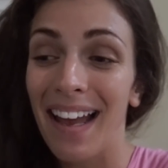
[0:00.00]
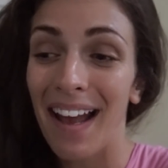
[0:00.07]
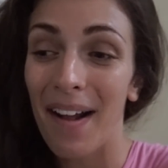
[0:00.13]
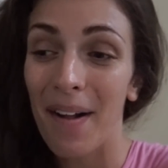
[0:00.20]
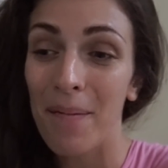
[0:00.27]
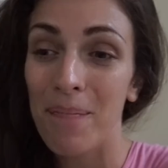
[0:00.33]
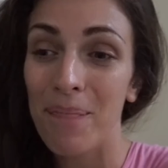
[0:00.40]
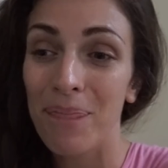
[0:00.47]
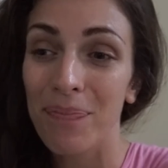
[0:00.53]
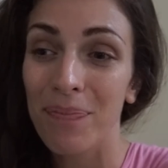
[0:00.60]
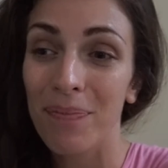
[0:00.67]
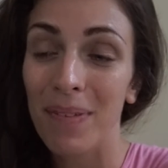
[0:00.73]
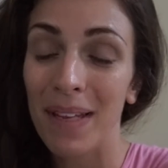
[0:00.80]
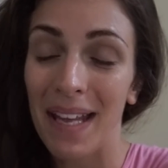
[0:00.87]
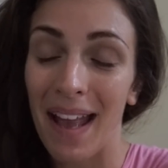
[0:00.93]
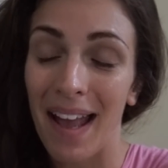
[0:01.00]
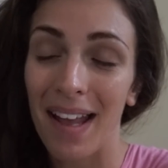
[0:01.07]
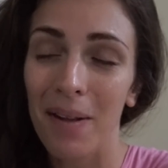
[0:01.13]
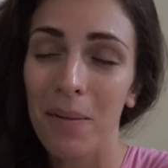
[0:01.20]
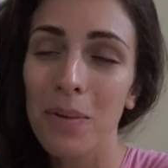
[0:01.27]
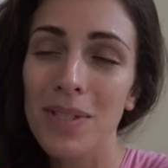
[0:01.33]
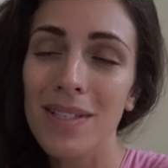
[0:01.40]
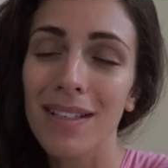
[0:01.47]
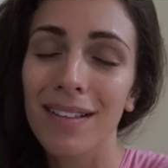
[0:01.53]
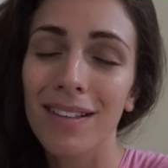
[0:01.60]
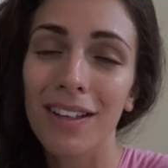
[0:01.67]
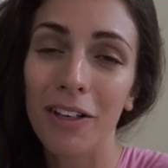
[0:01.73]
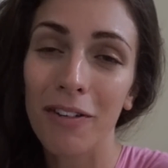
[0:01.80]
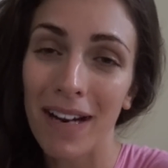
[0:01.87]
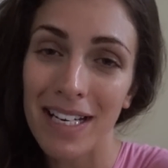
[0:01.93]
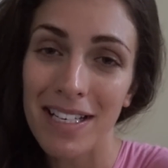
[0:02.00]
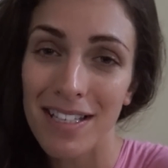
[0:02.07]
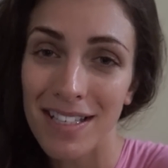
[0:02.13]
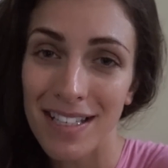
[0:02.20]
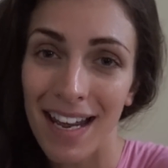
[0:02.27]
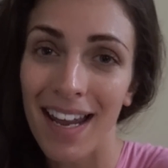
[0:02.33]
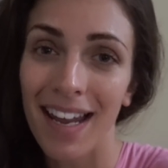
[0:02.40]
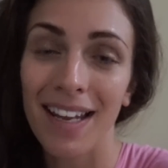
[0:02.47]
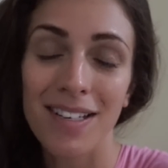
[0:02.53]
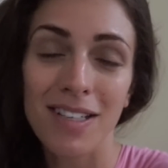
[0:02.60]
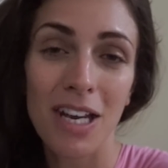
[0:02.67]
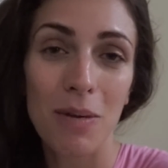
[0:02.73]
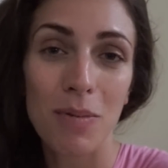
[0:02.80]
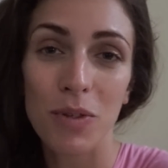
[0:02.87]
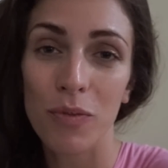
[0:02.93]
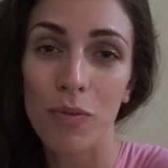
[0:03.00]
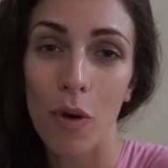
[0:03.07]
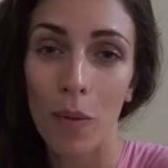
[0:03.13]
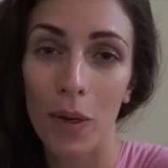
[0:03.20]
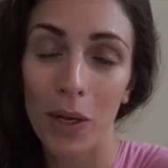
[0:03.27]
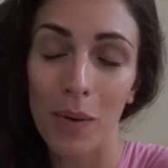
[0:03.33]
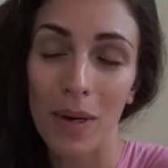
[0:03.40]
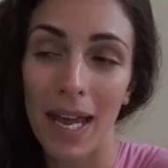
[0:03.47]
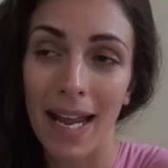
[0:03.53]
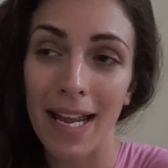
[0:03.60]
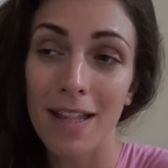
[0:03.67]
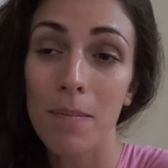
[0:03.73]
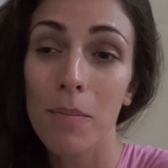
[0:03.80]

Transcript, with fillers: Um, but yeah, it wasn't the greatest day in terms of what we all ate.